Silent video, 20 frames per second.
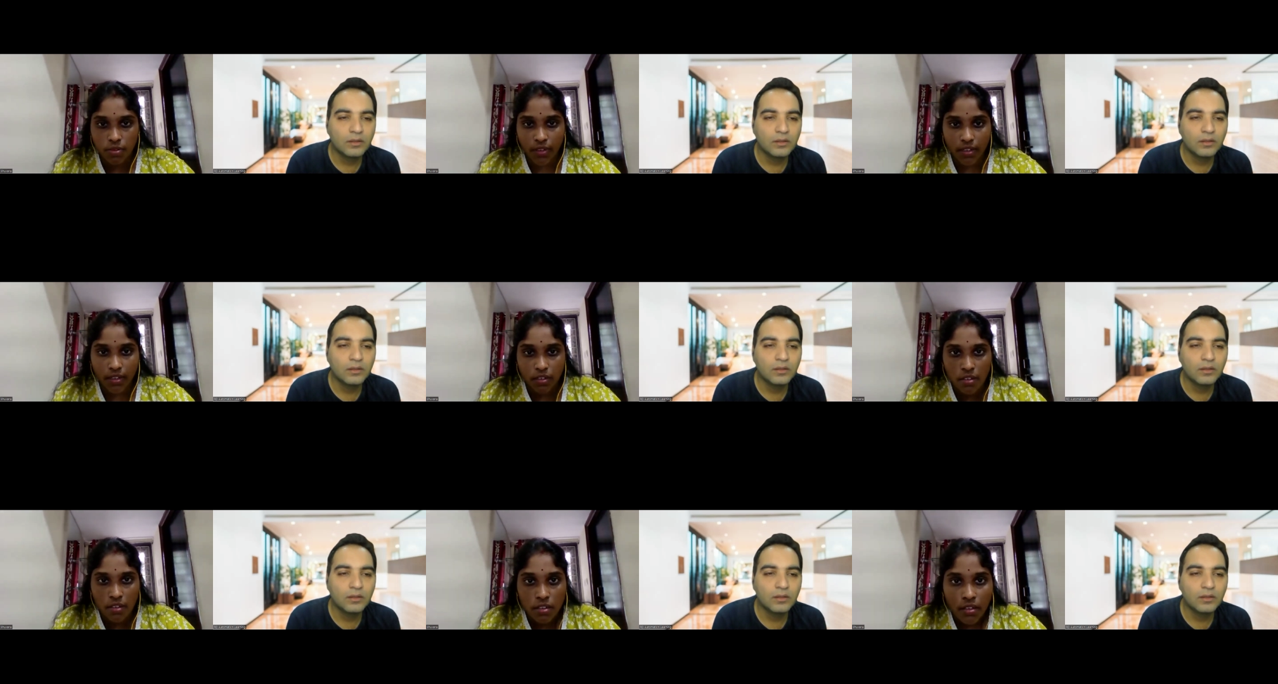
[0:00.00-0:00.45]

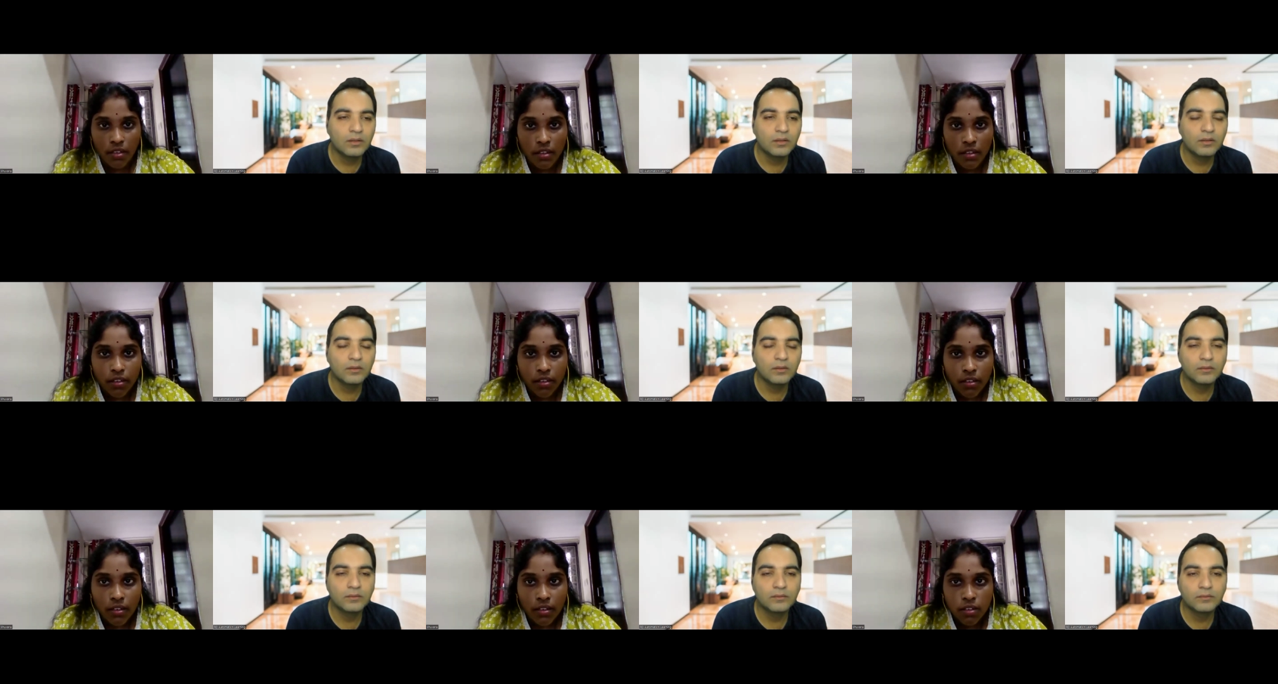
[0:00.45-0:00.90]

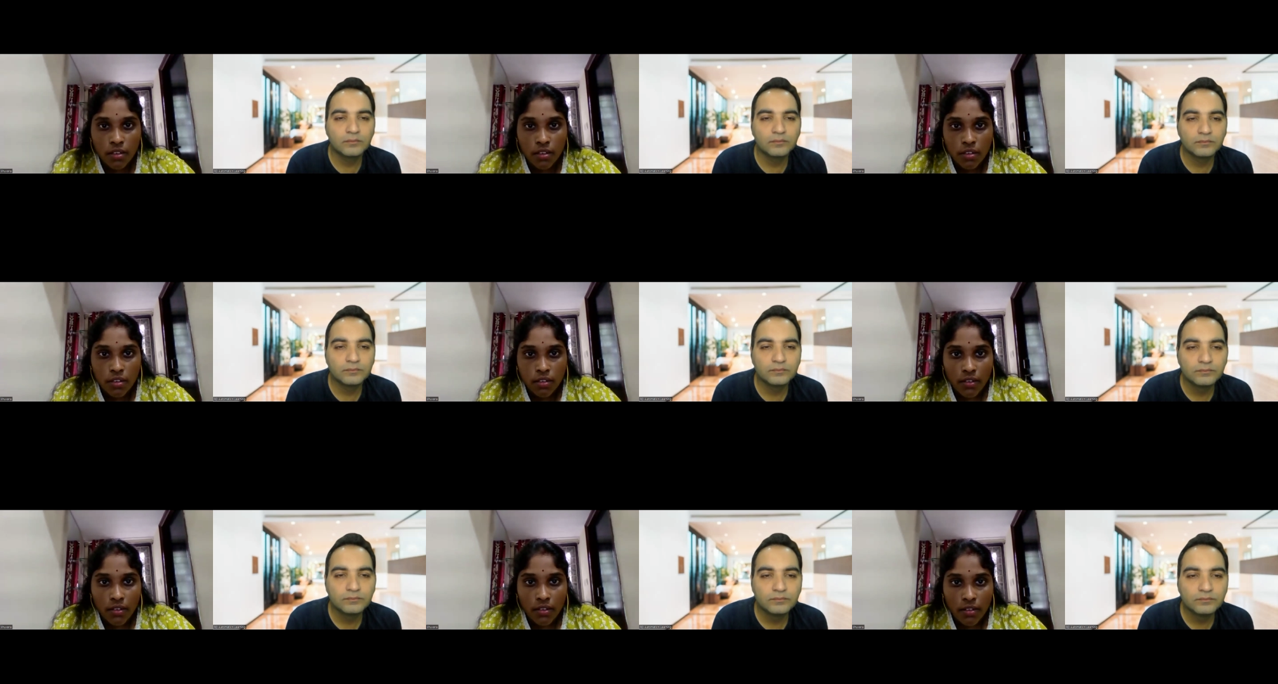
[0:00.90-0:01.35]

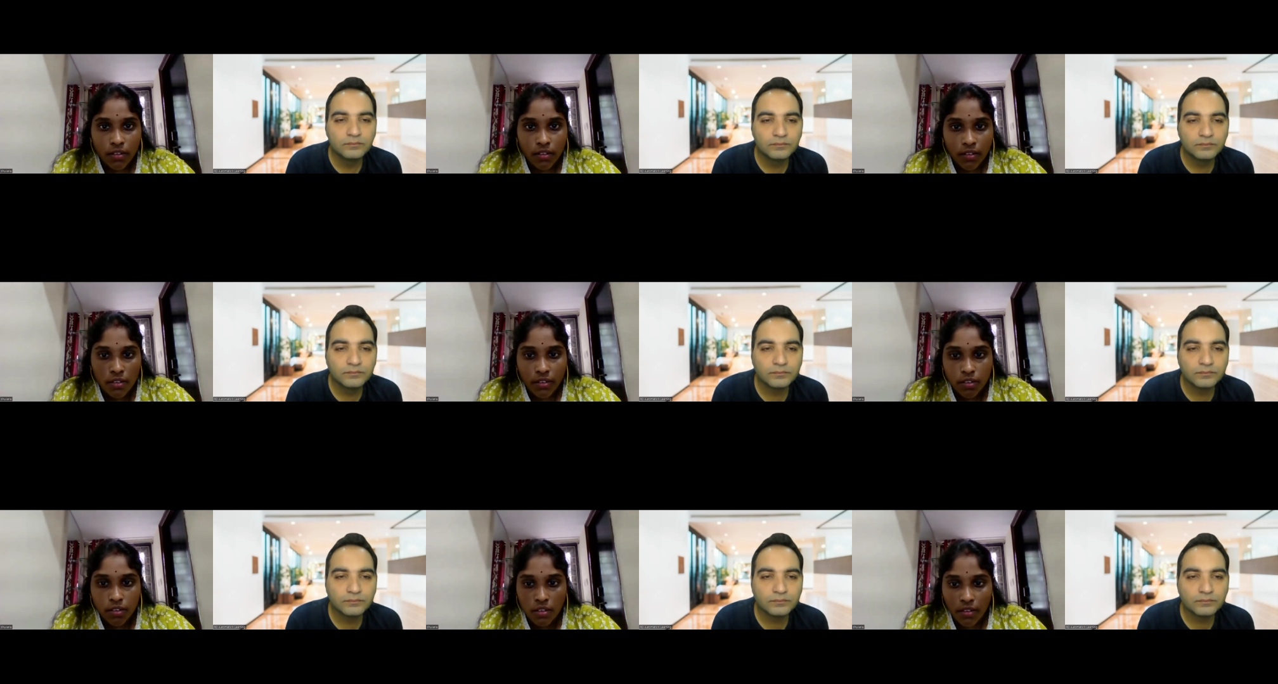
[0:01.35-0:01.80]

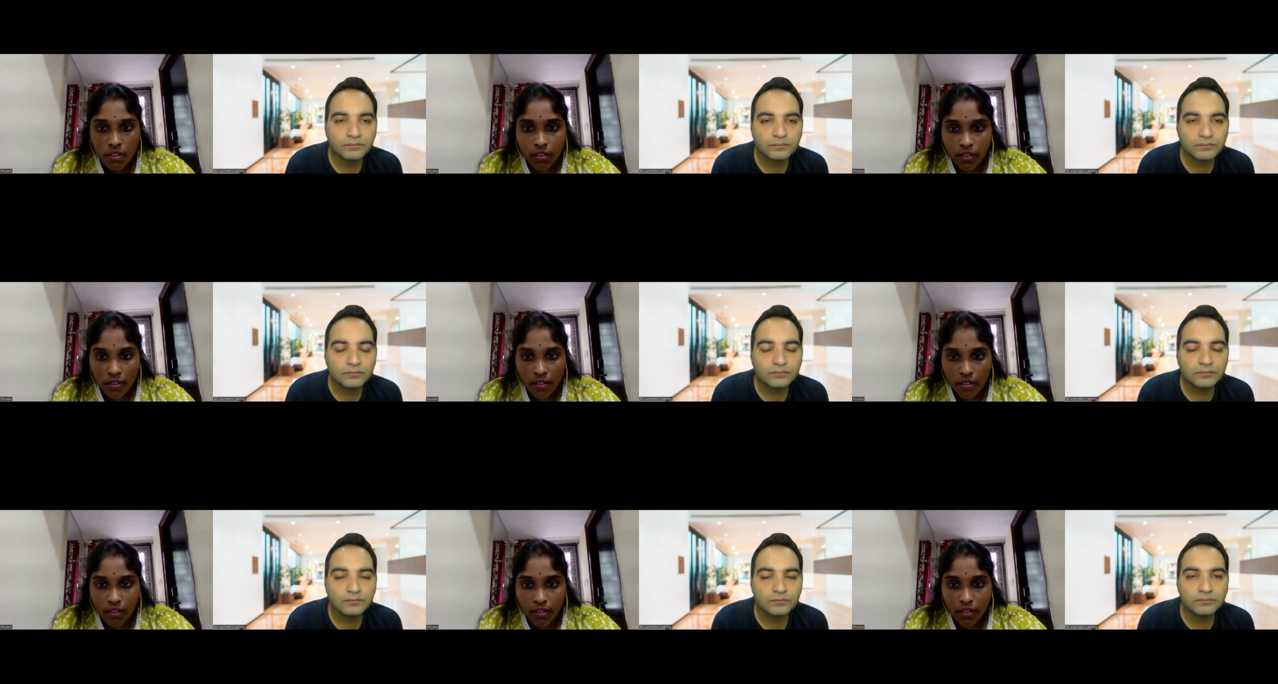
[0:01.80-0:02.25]

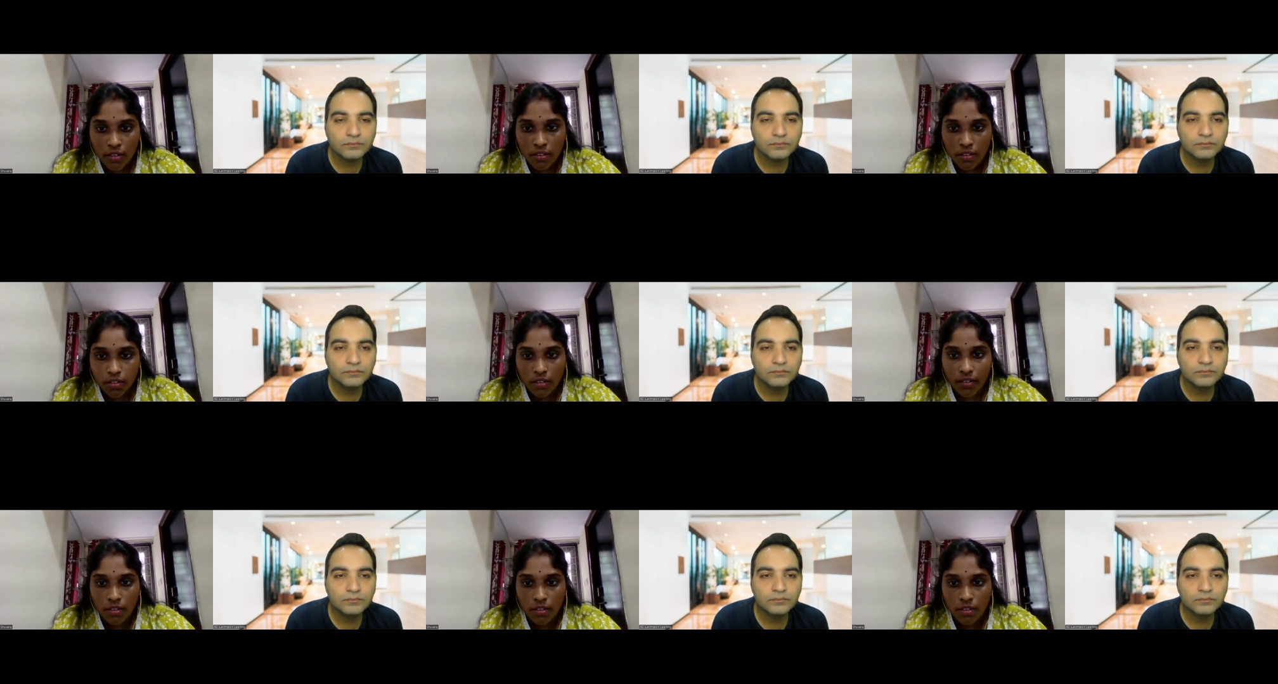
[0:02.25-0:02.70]

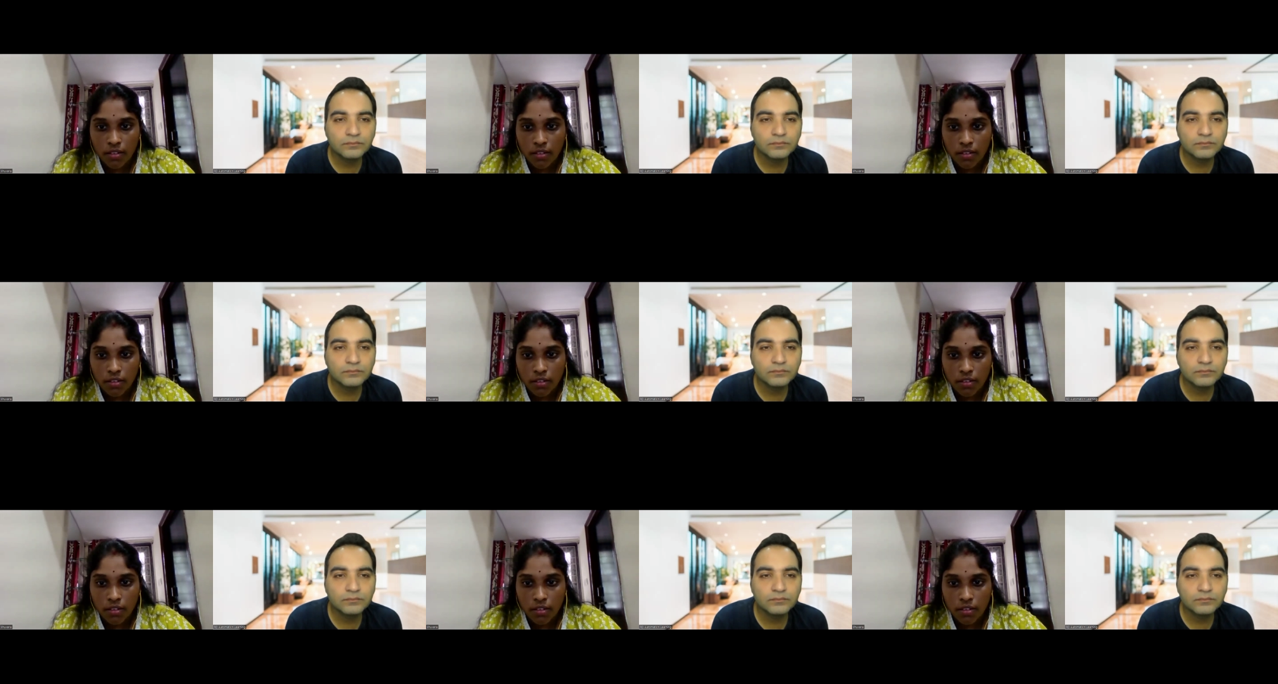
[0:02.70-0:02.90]
Nobody speaks.